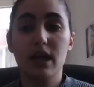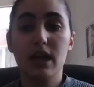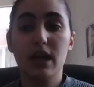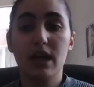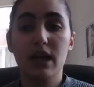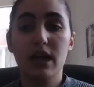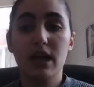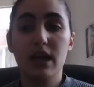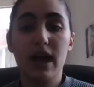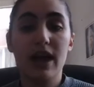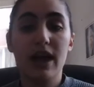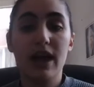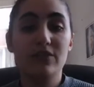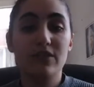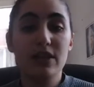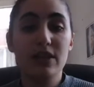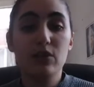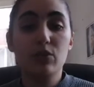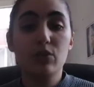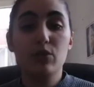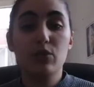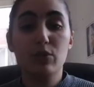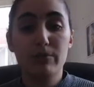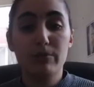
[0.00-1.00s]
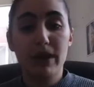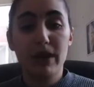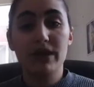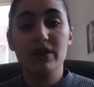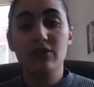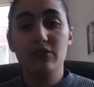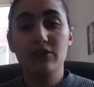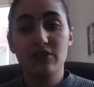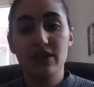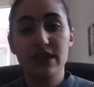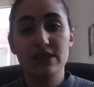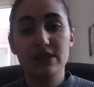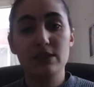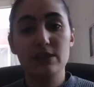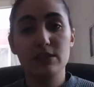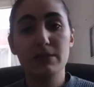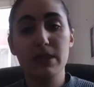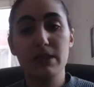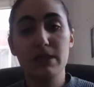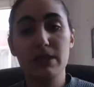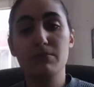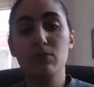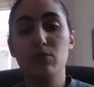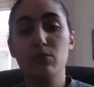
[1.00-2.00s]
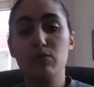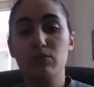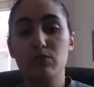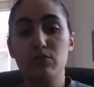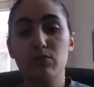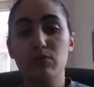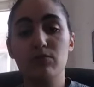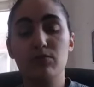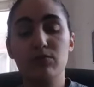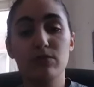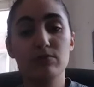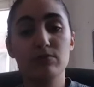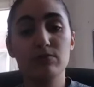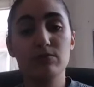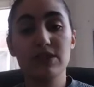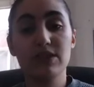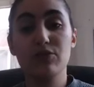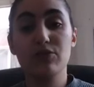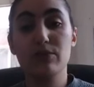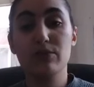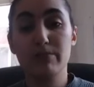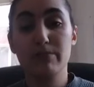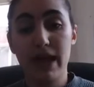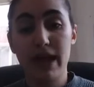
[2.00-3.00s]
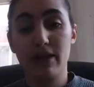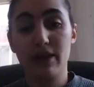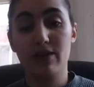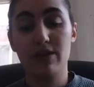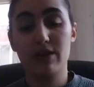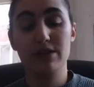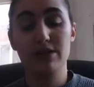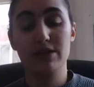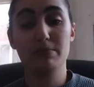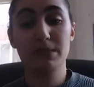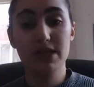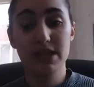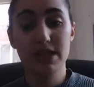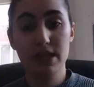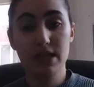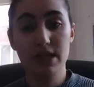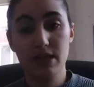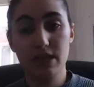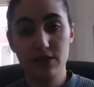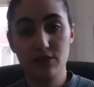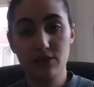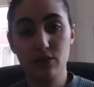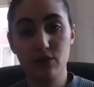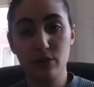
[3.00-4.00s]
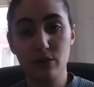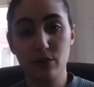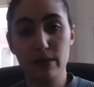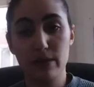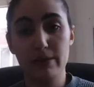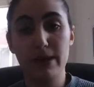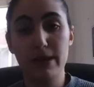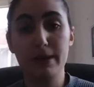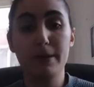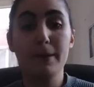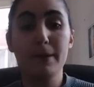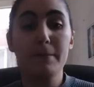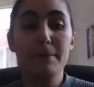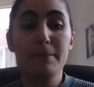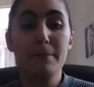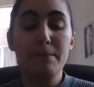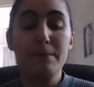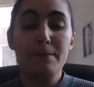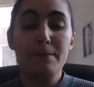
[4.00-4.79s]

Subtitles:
have equal benefits to people from different backgrounds, particularly for women.